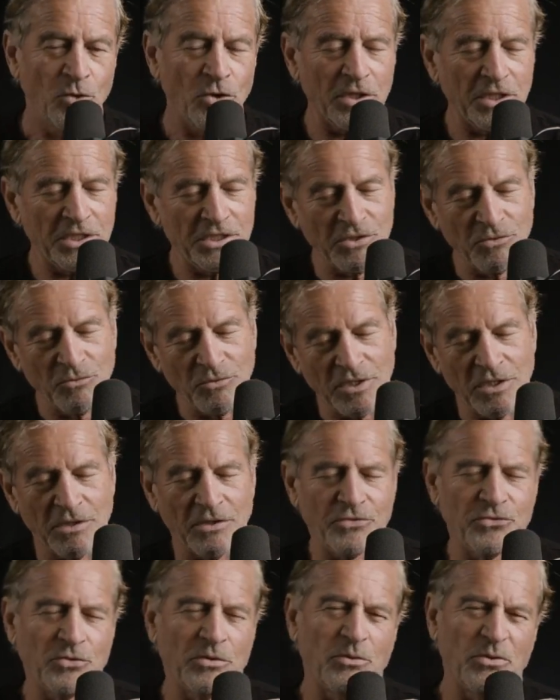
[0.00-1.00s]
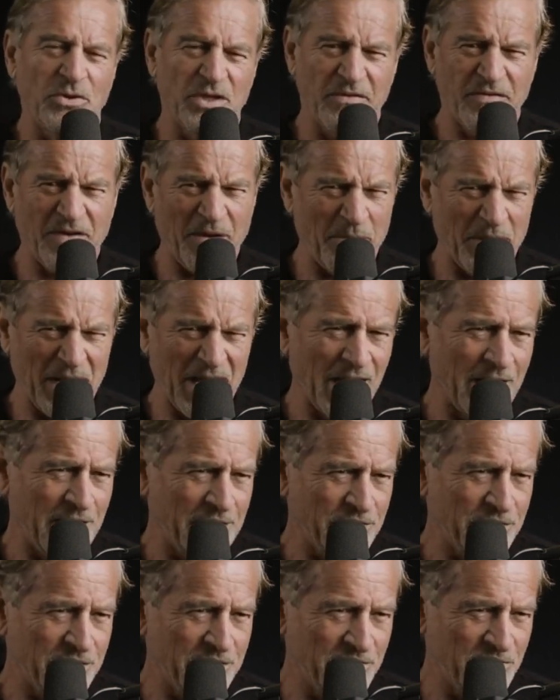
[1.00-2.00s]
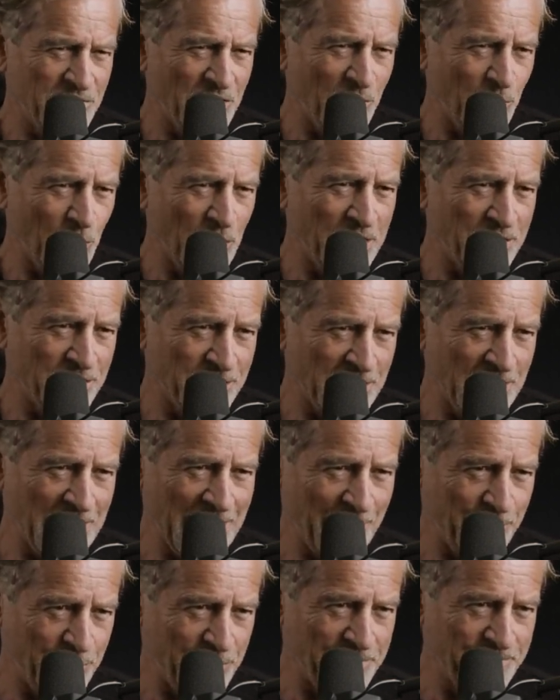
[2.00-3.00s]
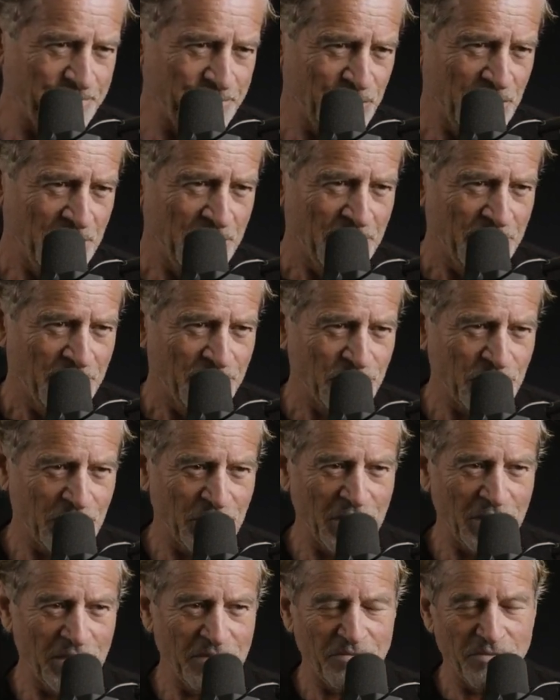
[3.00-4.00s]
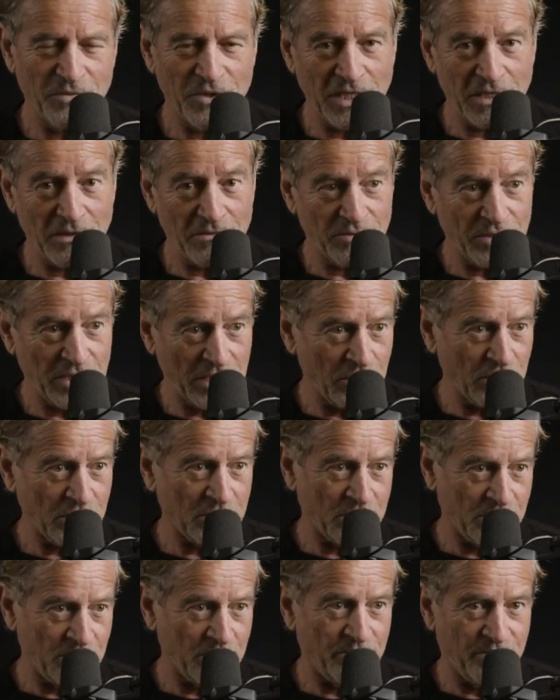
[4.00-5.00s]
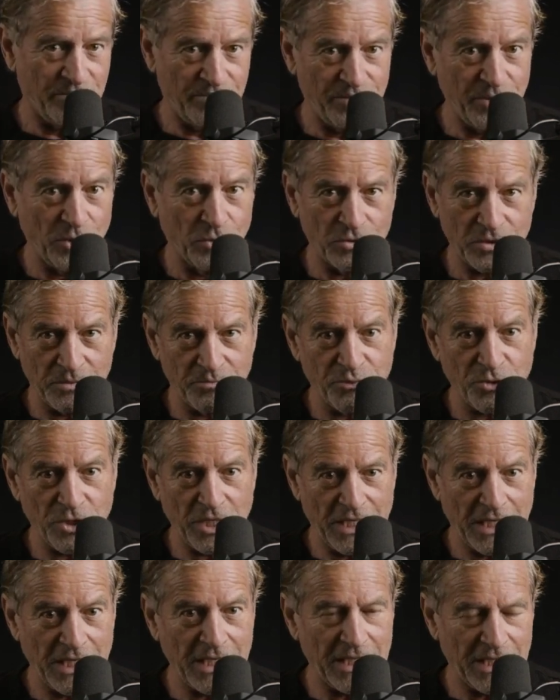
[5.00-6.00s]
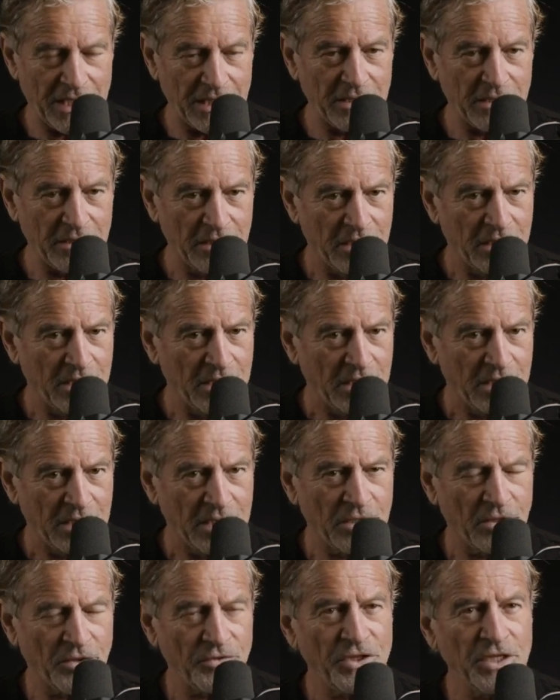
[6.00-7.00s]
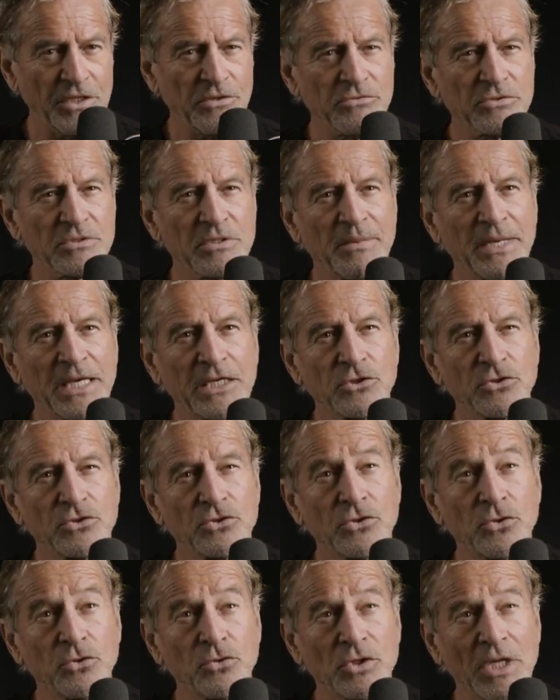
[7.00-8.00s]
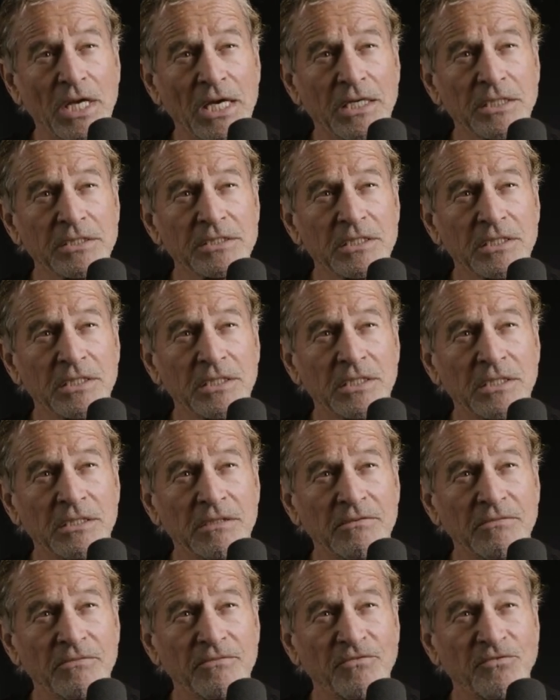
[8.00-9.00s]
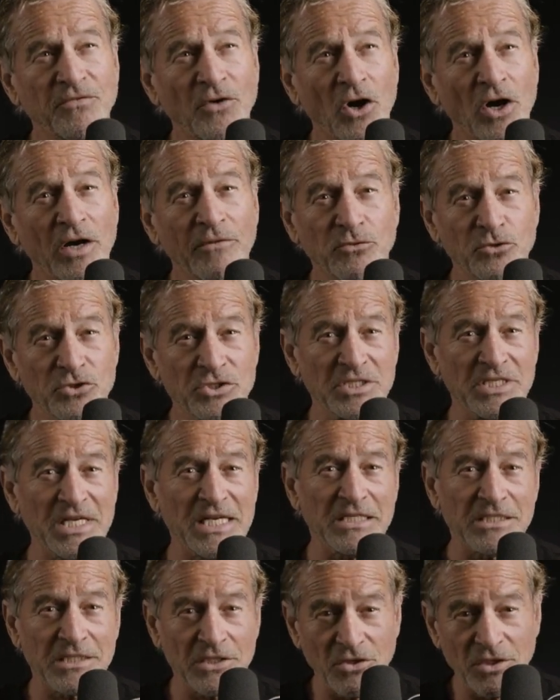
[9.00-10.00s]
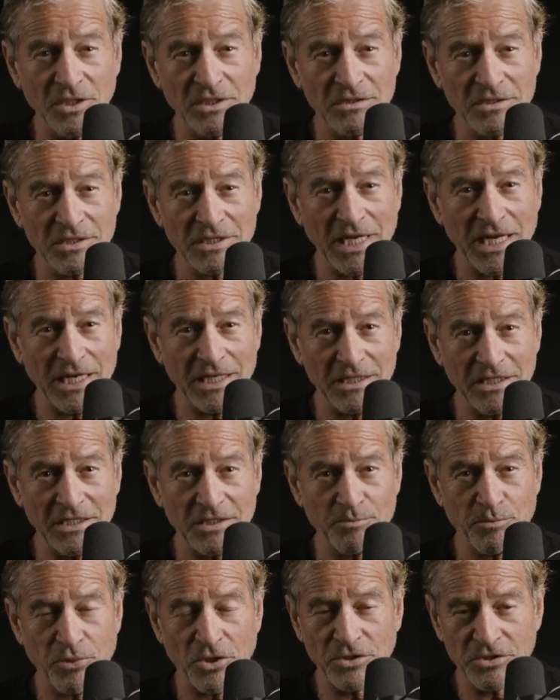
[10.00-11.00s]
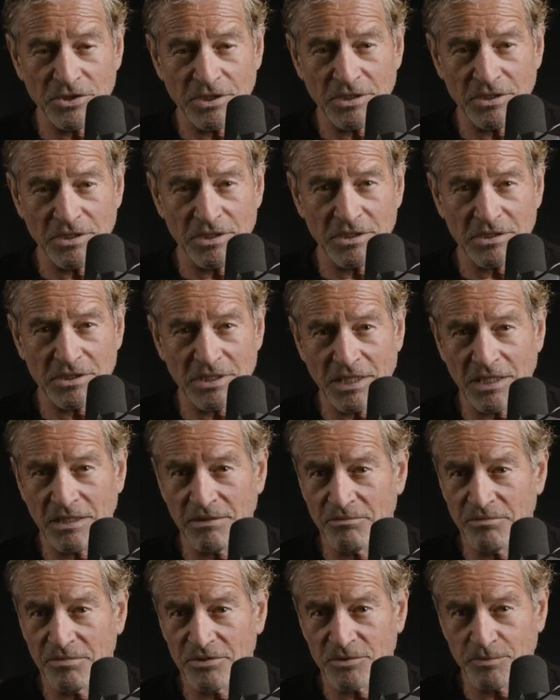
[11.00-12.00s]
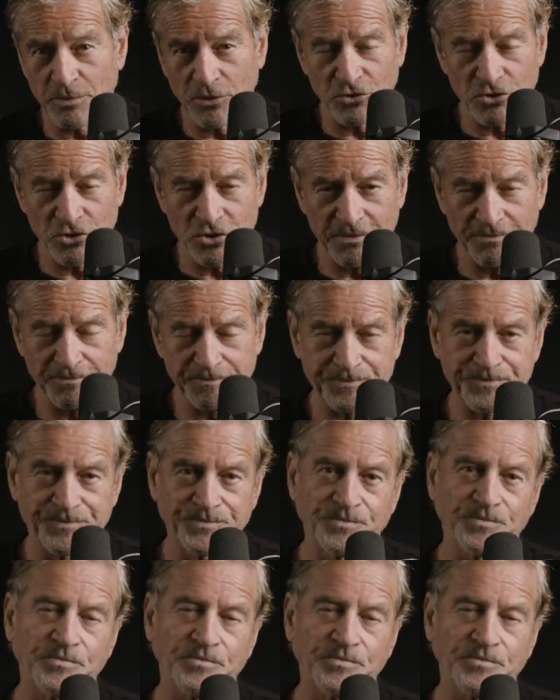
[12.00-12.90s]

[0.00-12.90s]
What I didn't, and I thought, well, they've come last. There's no way it's going to happen. So they they they got belted pretty hard. And I think it was about 2005 or six that I started this process, this uh, sponsorship.